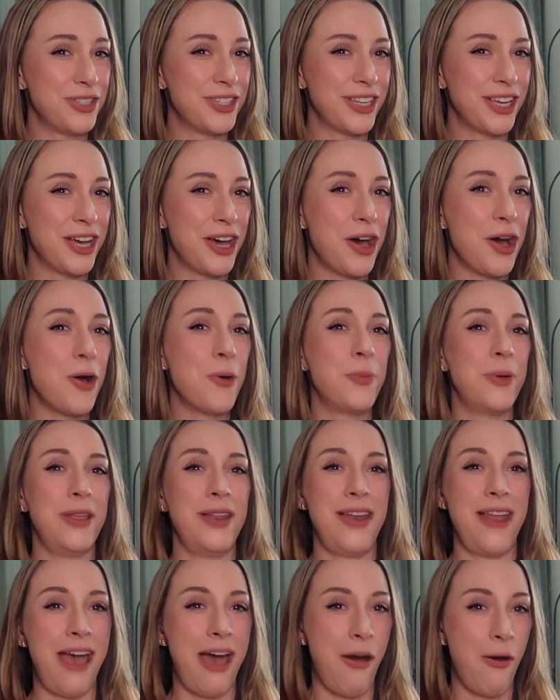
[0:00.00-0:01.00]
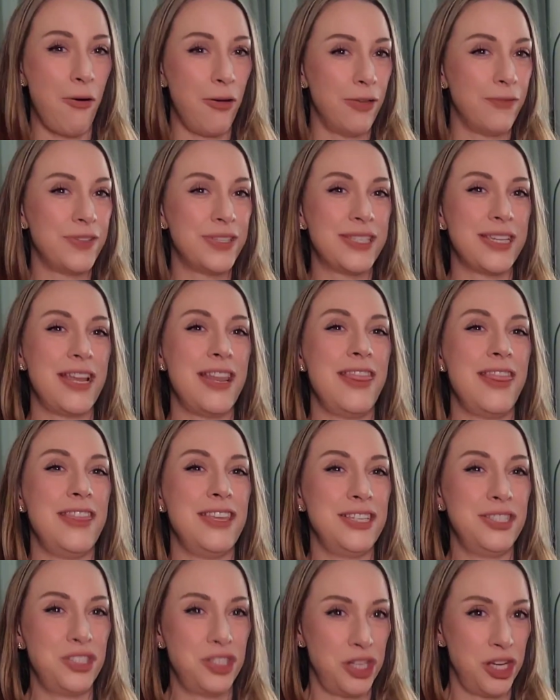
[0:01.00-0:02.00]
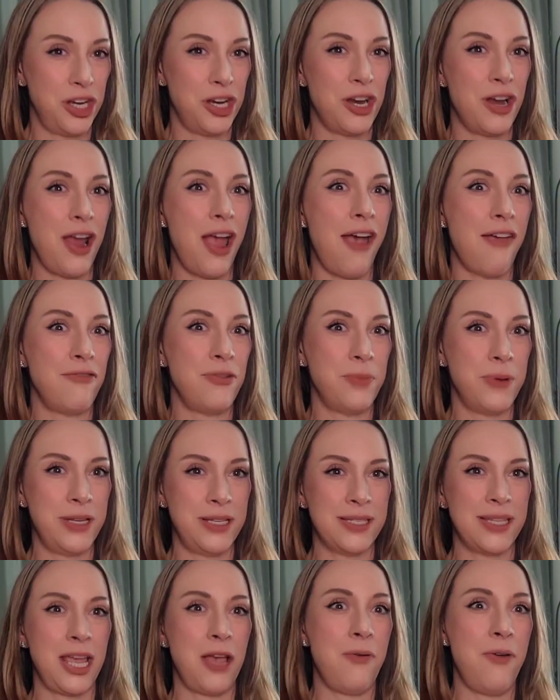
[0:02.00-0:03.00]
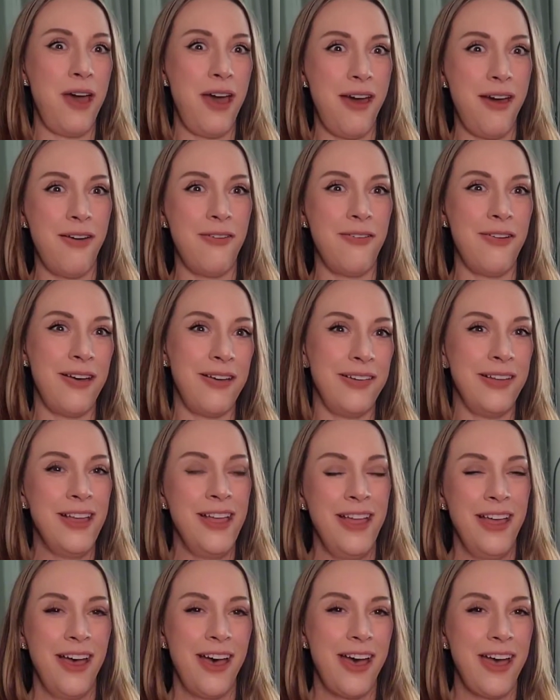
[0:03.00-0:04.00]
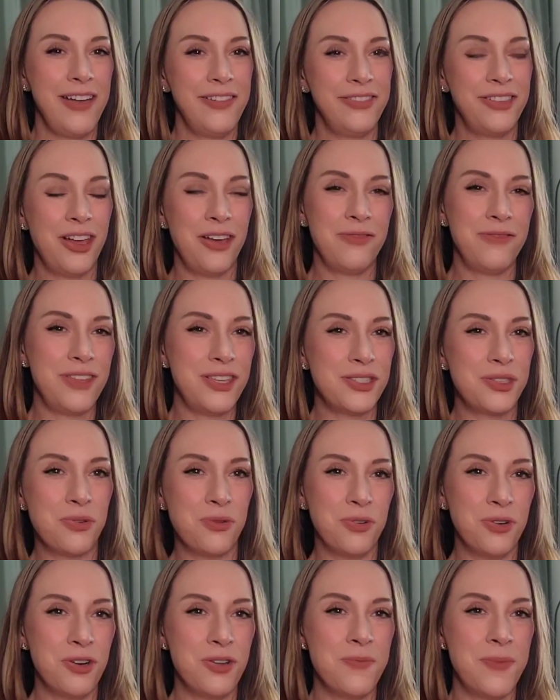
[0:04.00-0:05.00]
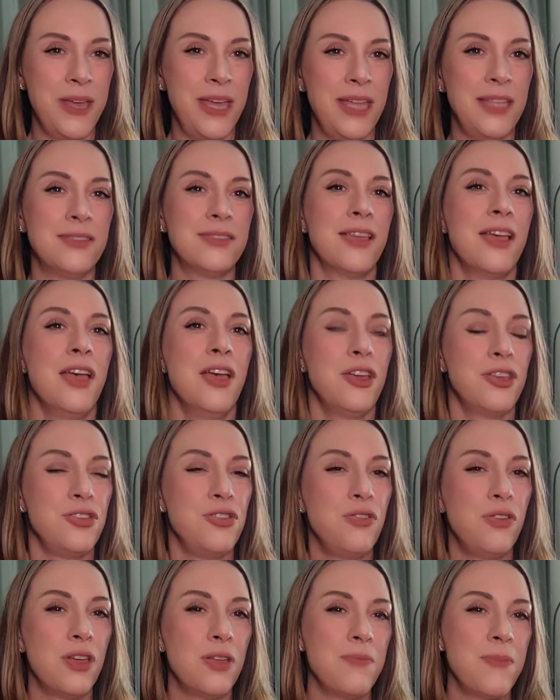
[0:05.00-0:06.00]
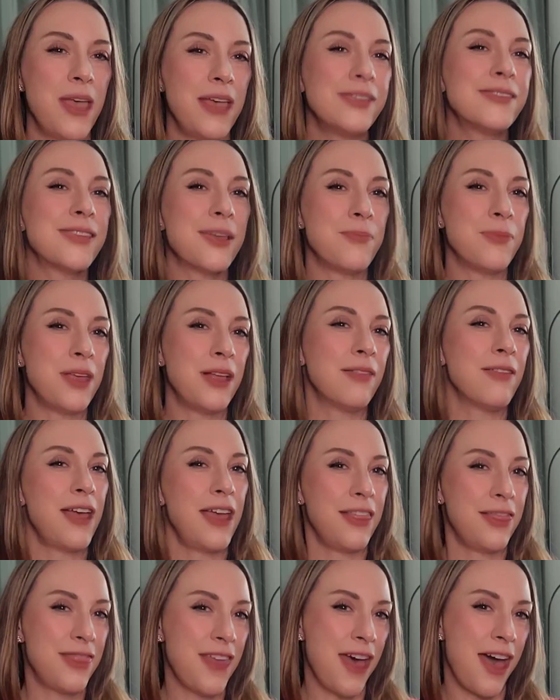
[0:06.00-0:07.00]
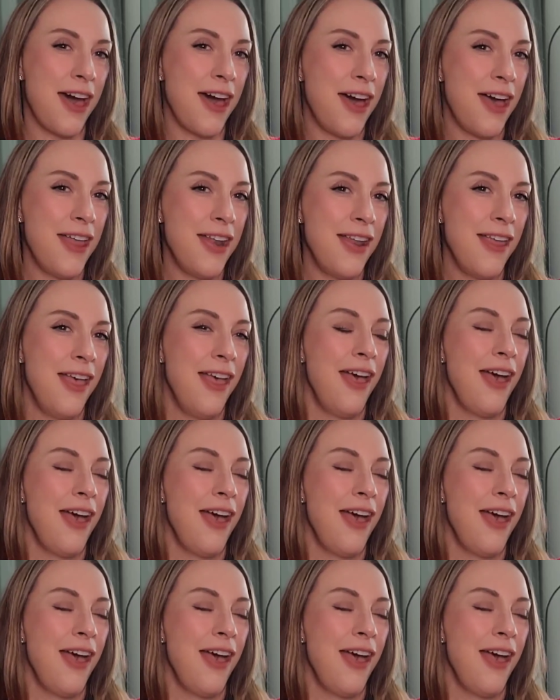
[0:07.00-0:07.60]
ago, but now all of a sudden this year, everybody's like, wow, I love these ornaments. You could make something like that.